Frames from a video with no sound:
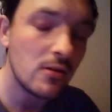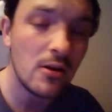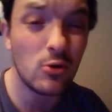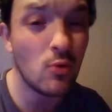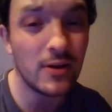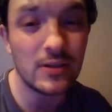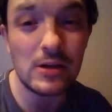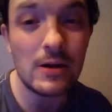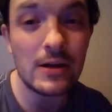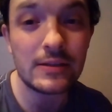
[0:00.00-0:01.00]
I'm quite
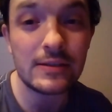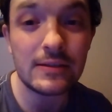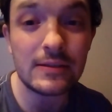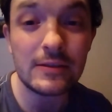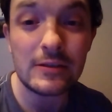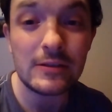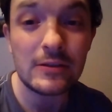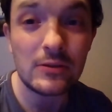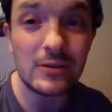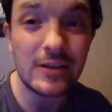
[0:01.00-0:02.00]
tired and
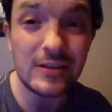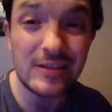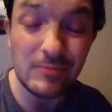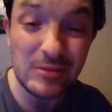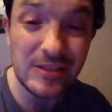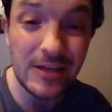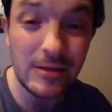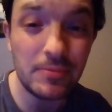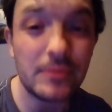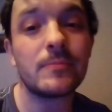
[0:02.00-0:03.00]
got to get some
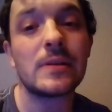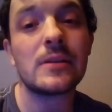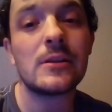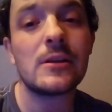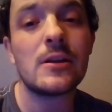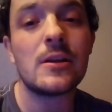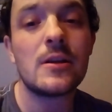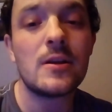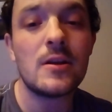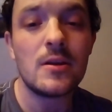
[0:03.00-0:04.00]
sleep.
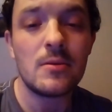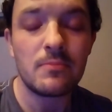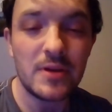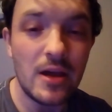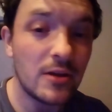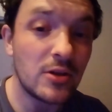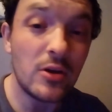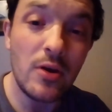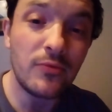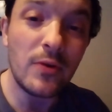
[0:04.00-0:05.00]
But yeah, I don't
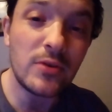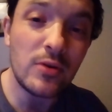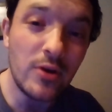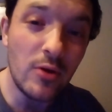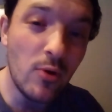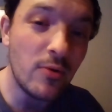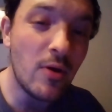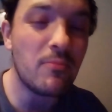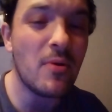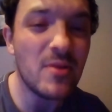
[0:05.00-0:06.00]
know if I'll do another one.
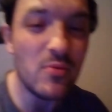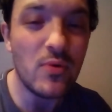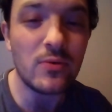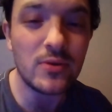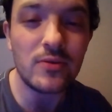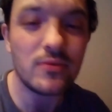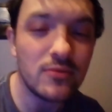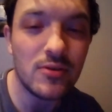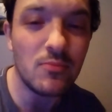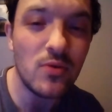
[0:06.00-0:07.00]
I probably will do
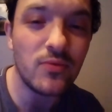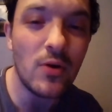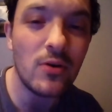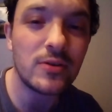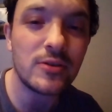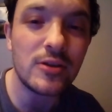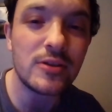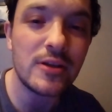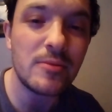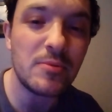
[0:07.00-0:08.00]
some more vlogs
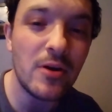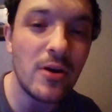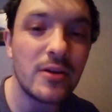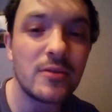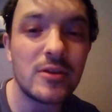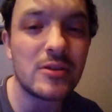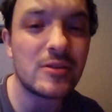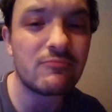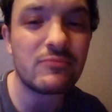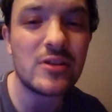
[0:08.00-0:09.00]
just to keep it going,
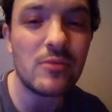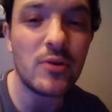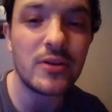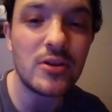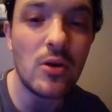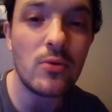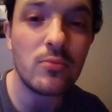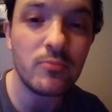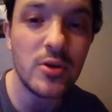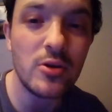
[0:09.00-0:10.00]
just see what this whole
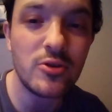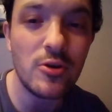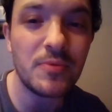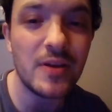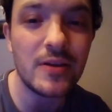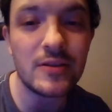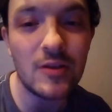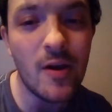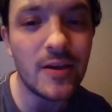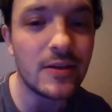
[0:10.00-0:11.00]
YouTube thing is
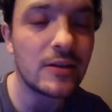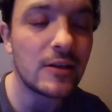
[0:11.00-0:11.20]
like.